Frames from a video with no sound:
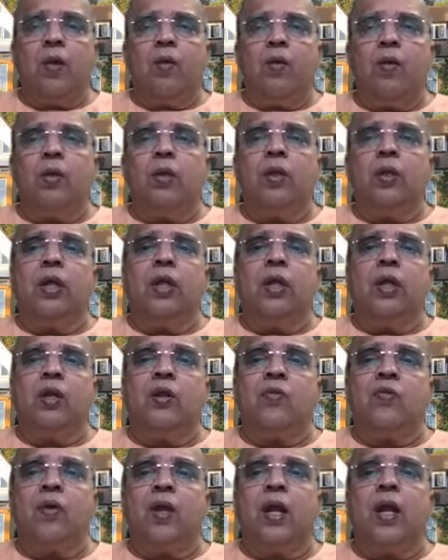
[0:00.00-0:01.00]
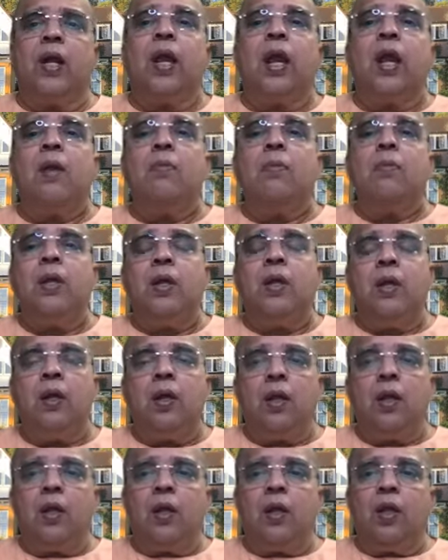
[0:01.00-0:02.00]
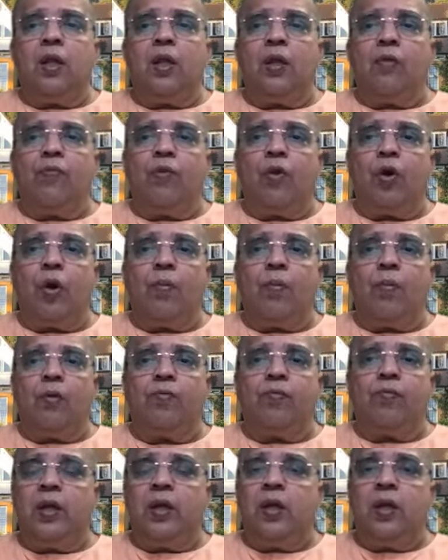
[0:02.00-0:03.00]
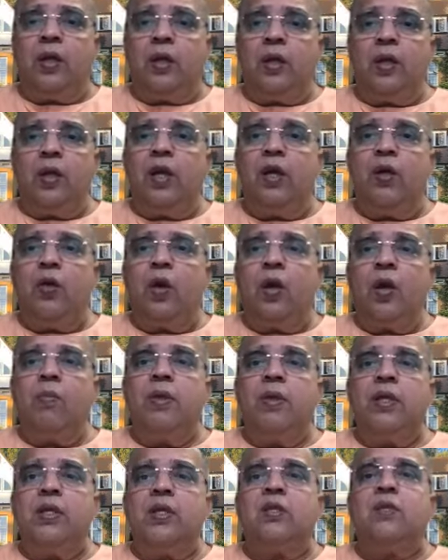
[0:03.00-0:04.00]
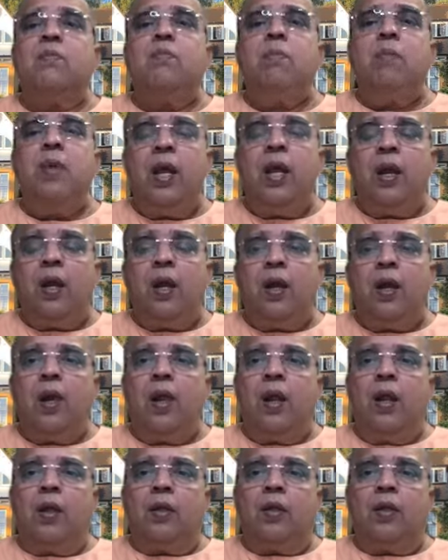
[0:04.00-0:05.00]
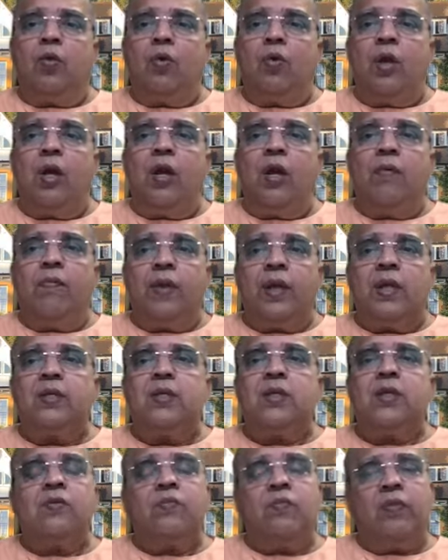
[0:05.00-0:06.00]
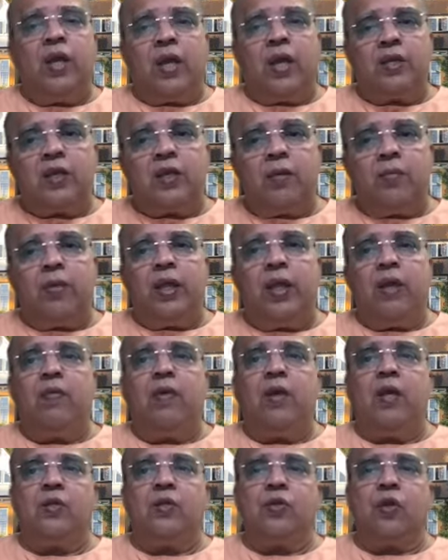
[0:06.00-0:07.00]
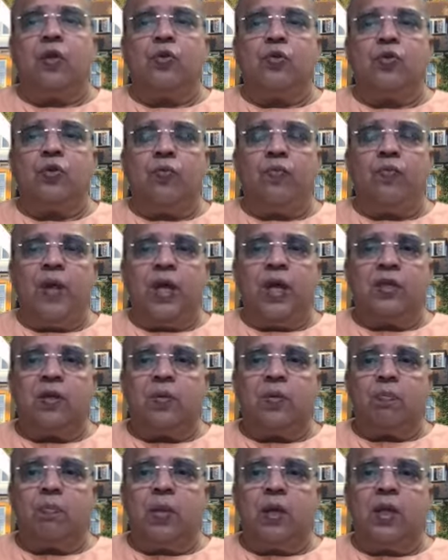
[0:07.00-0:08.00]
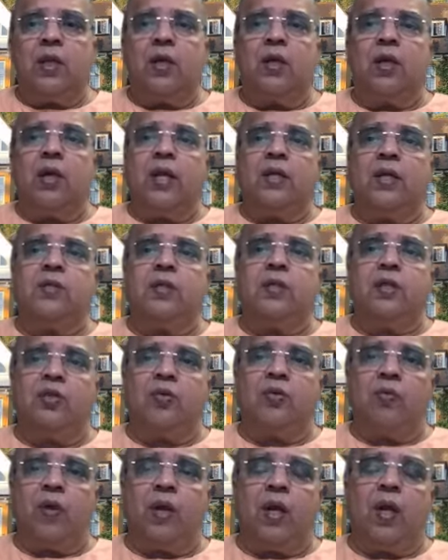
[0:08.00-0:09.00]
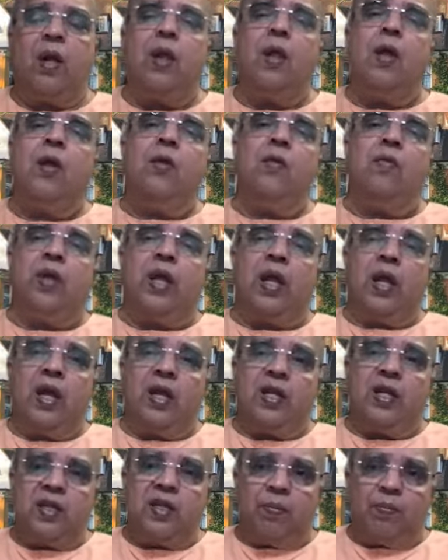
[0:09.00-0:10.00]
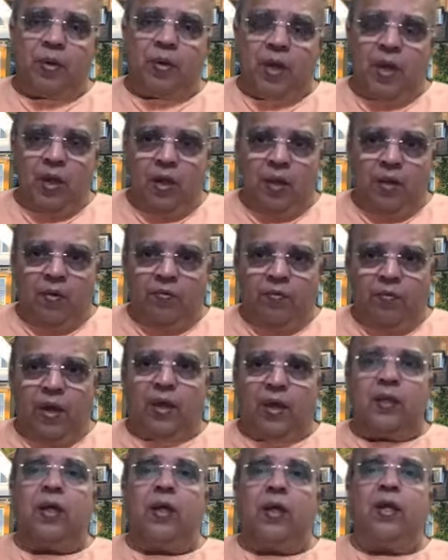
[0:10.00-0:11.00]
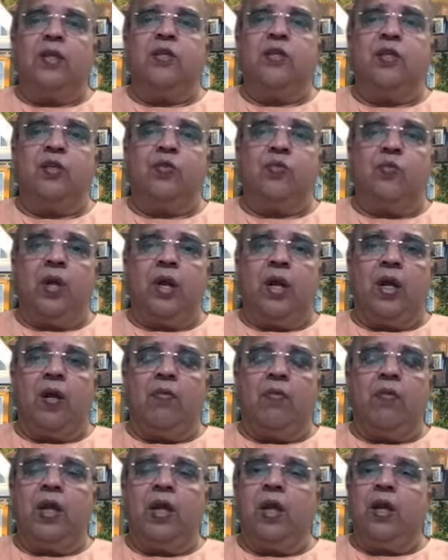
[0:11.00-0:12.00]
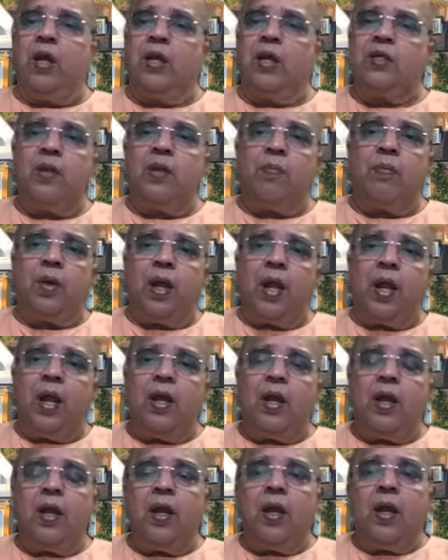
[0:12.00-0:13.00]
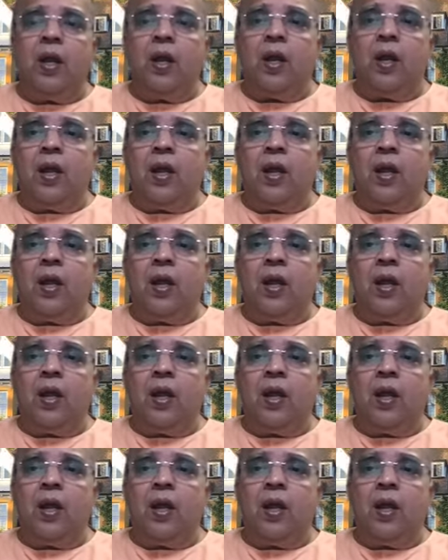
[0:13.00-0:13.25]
That Ishvara can be in the form of, he need not be just male. The only difference is we accept Devi is also, we accept mother as the Ishvara, we can accept father as Ishvara, we can accept any